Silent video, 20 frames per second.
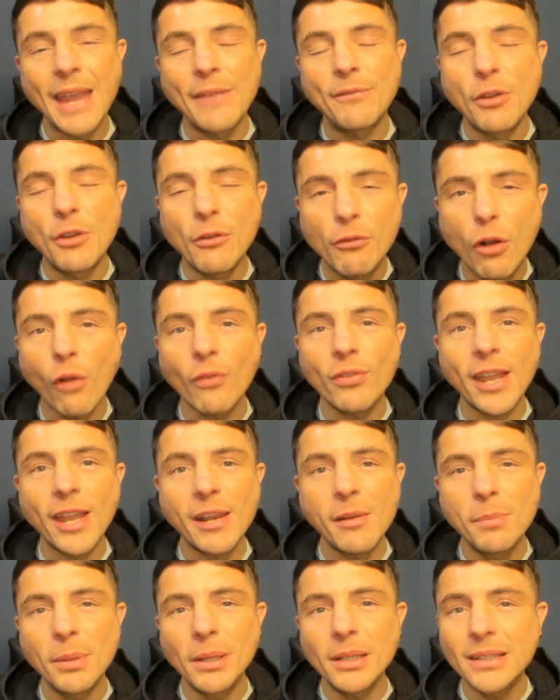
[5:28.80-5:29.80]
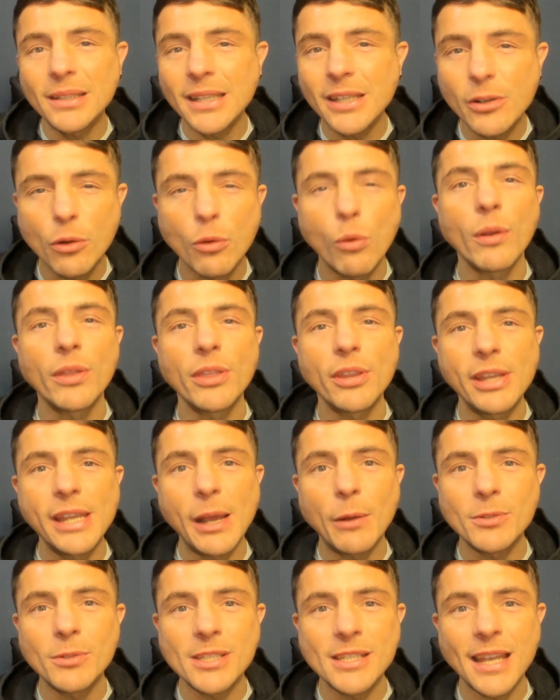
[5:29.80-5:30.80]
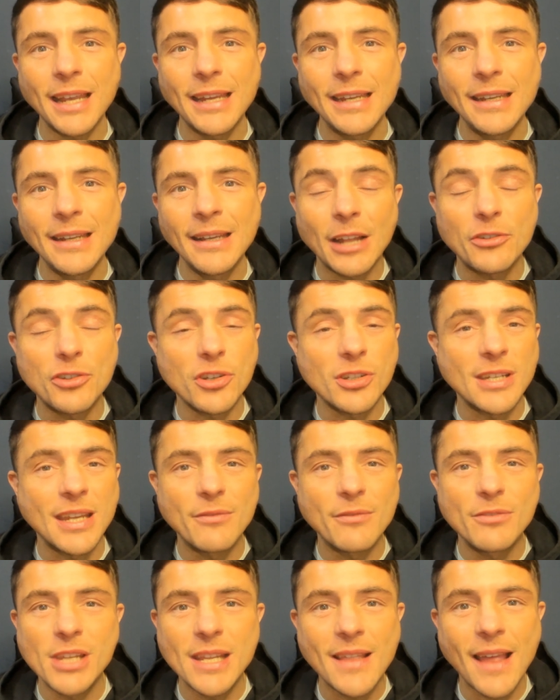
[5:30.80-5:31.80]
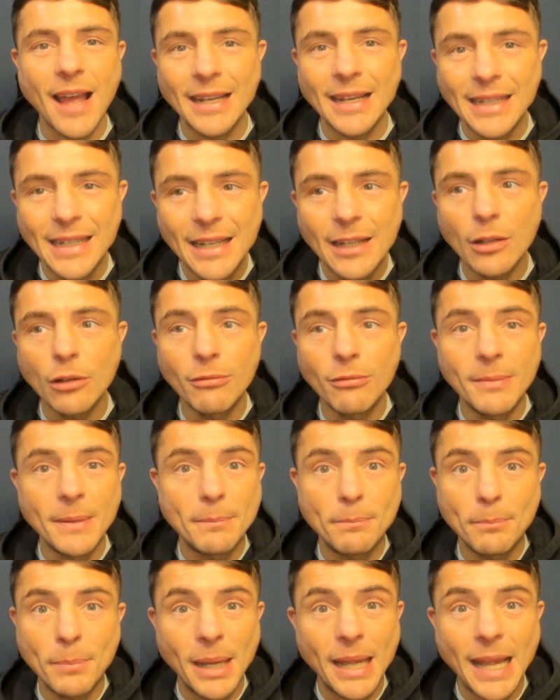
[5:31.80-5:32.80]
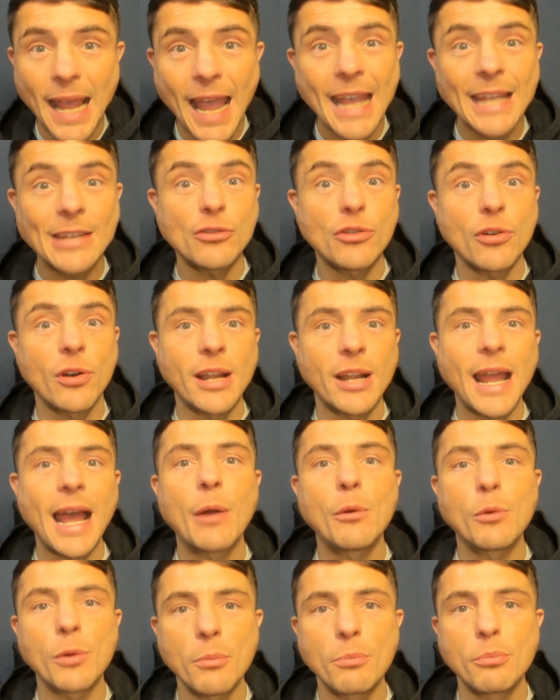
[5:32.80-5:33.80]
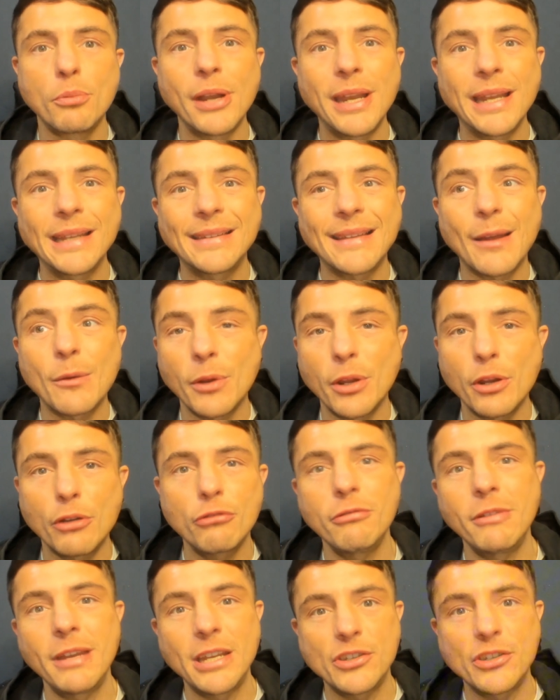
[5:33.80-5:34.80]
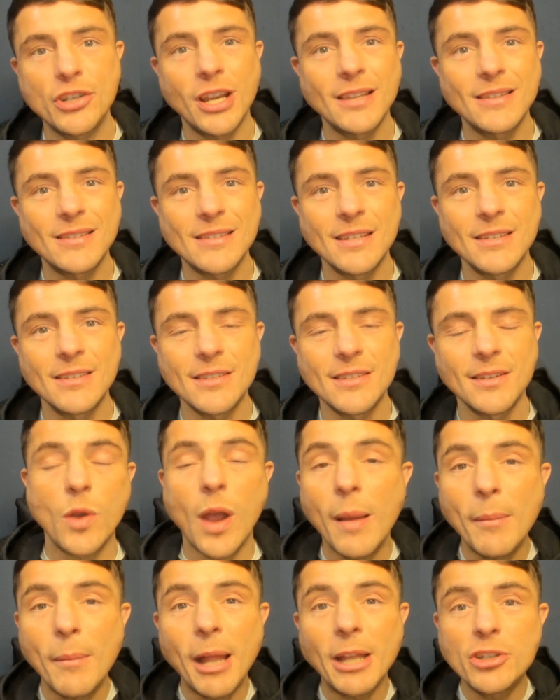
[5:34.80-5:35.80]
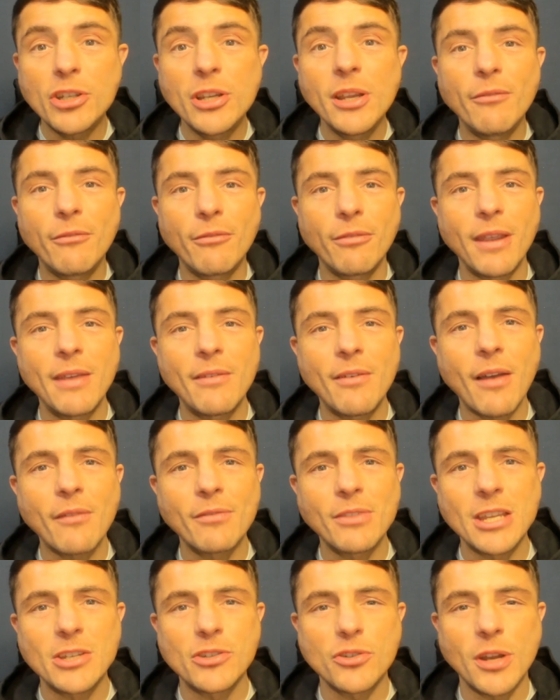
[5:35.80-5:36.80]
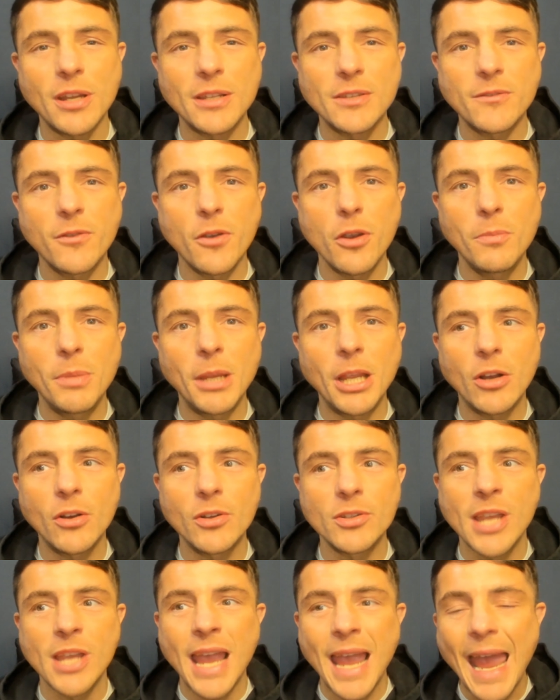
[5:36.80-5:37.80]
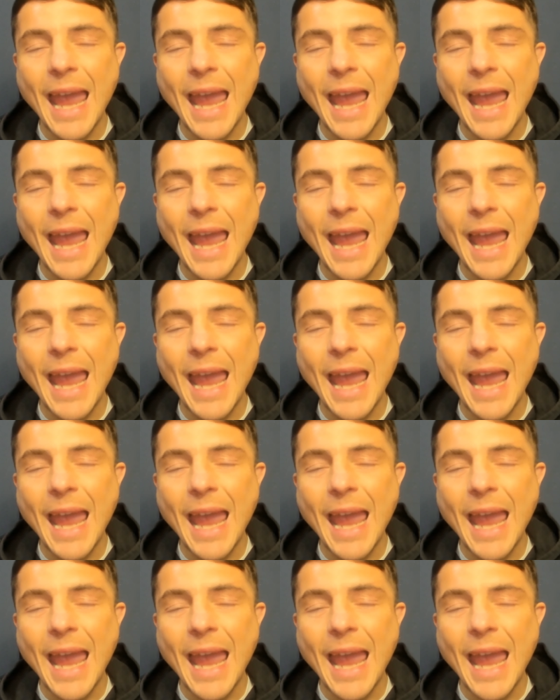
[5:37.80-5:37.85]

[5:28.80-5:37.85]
If you've got that ability to go on the outside, that just gives you that little bit extra on how to break down and create chances. So I'm actually in favour of this transfer, because